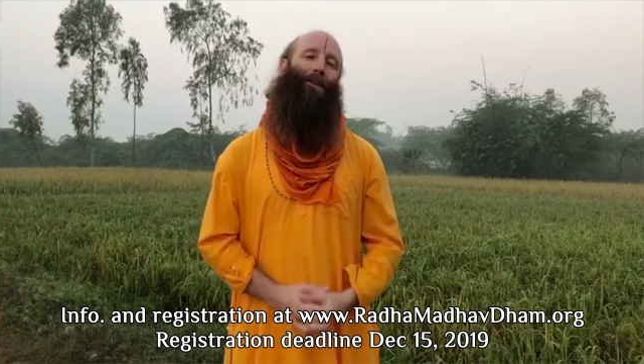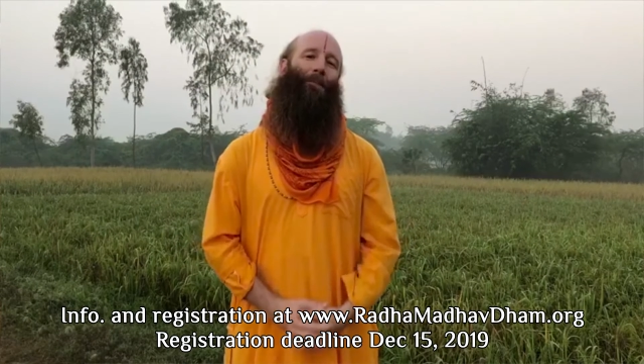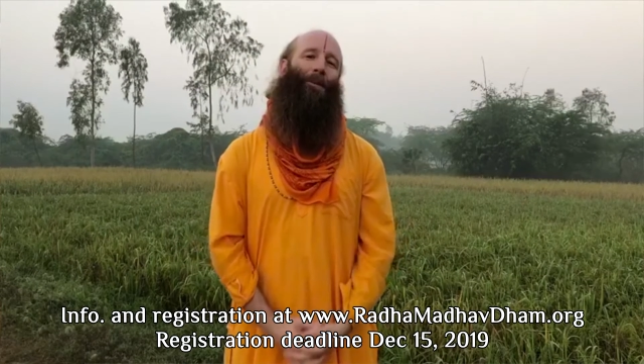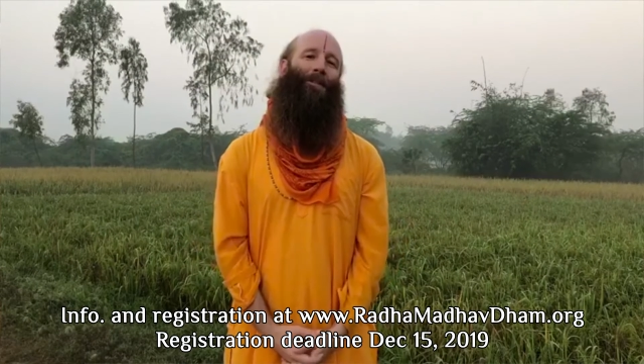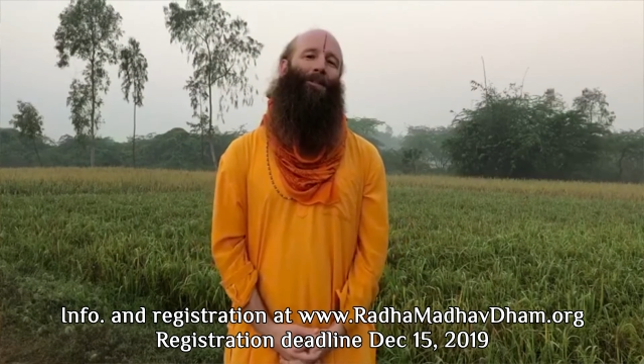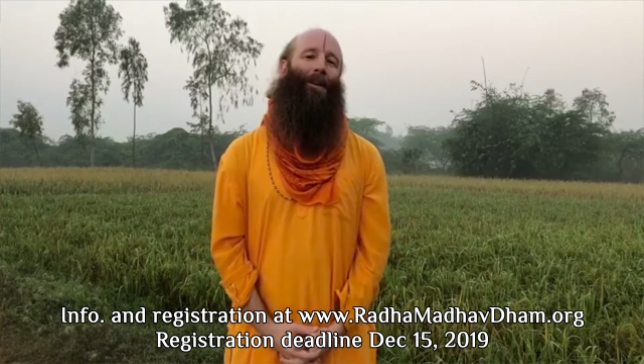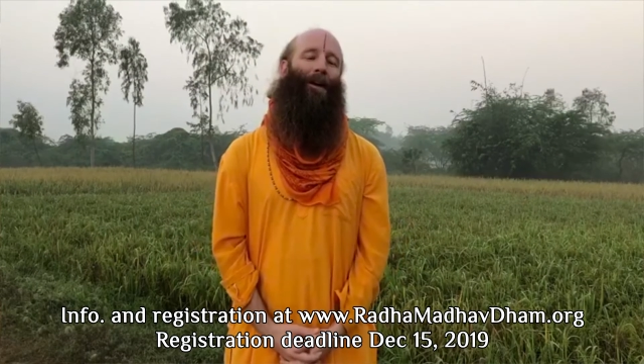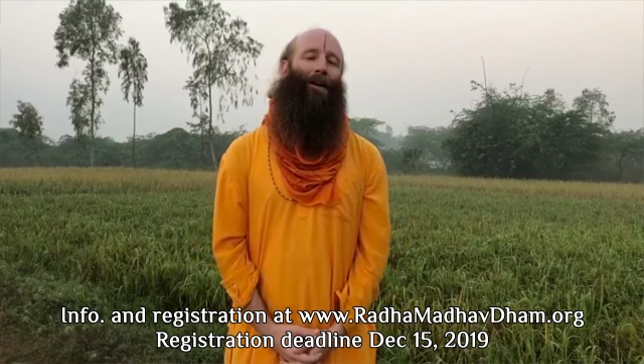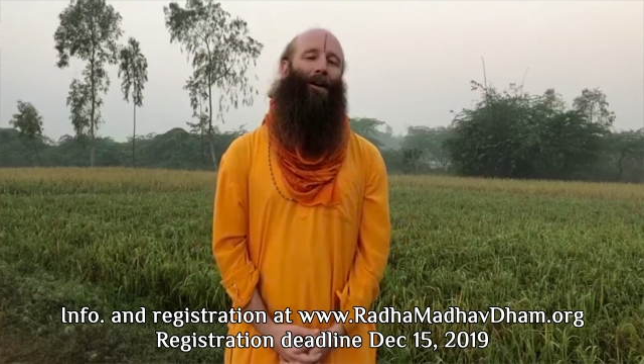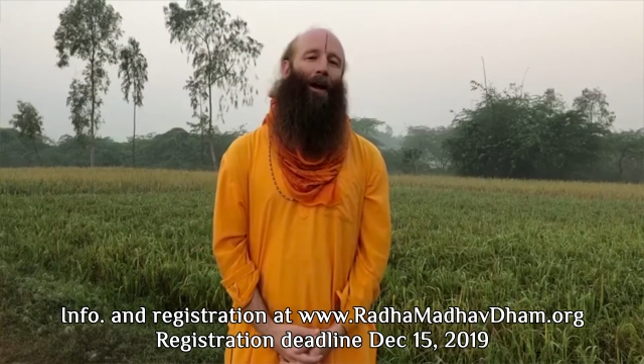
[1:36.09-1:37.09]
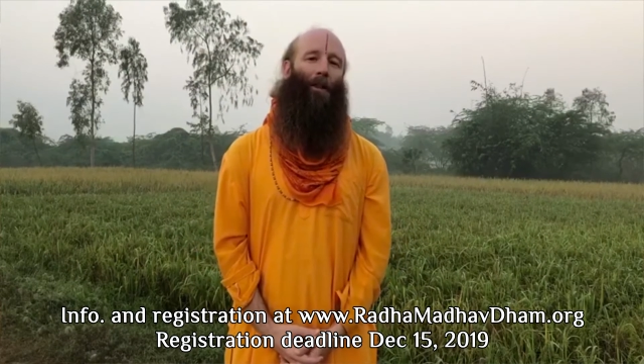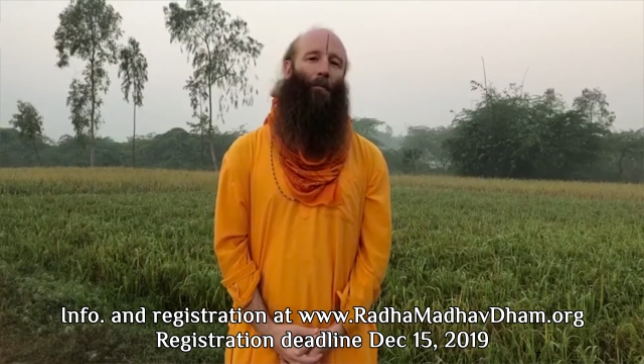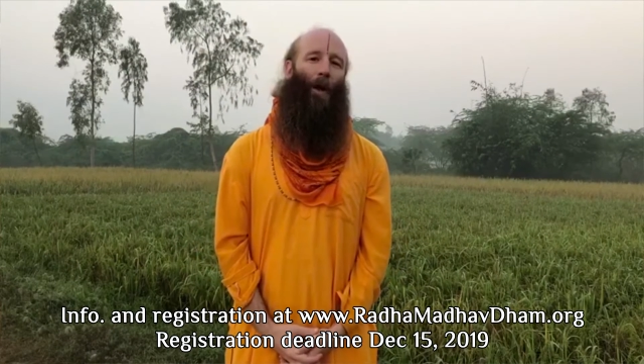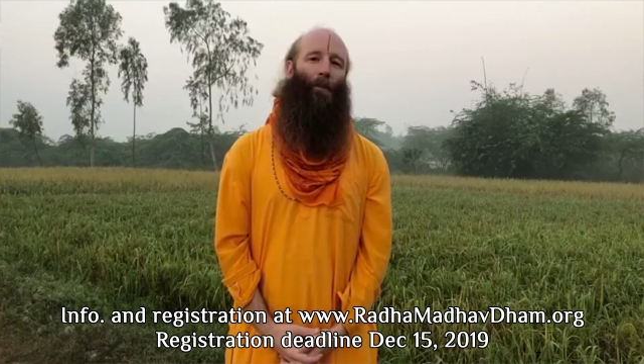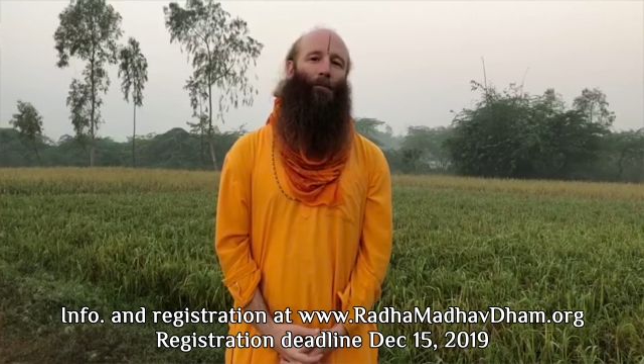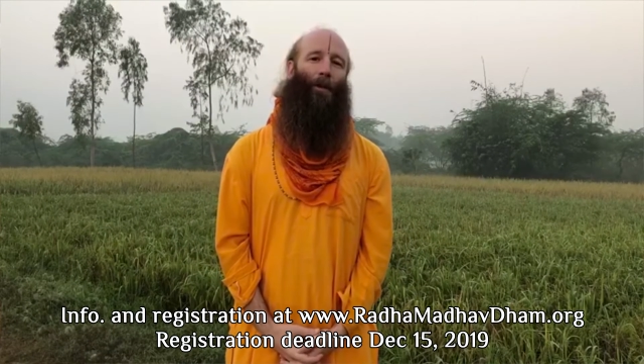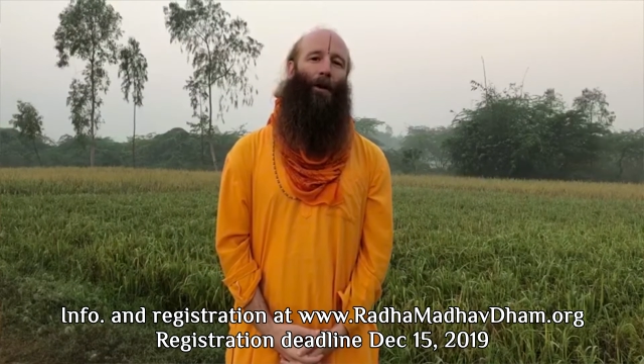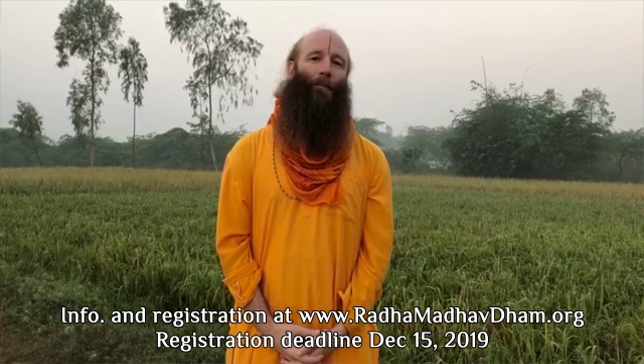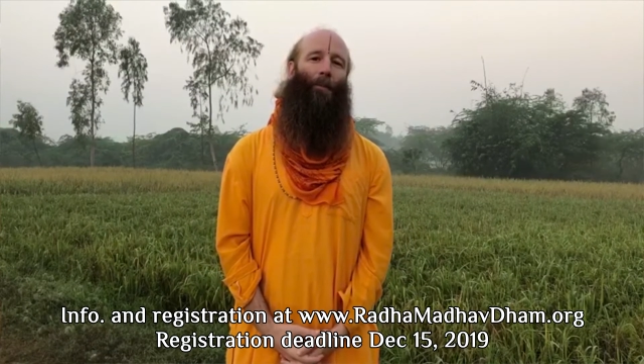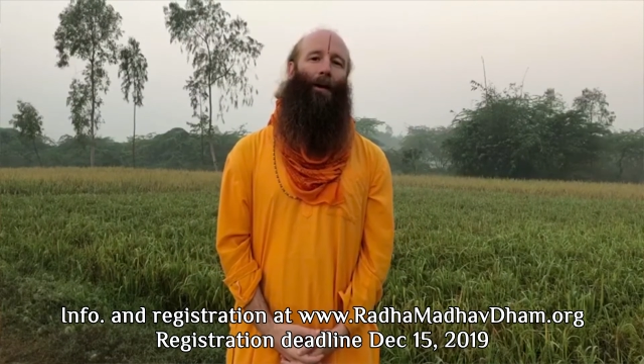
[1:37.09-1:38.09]
Come and stay at Radha Madhav
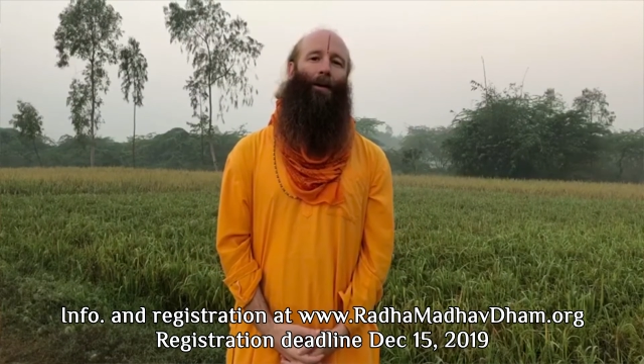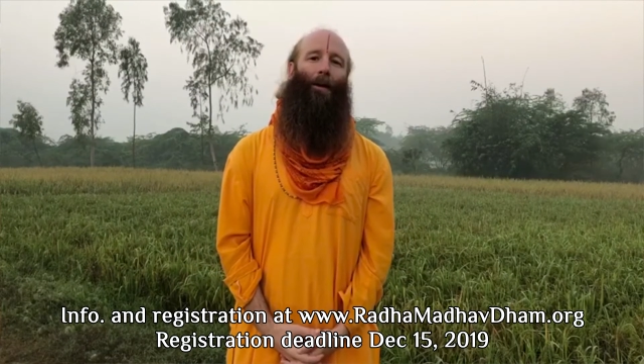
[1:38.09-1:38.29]
Dham and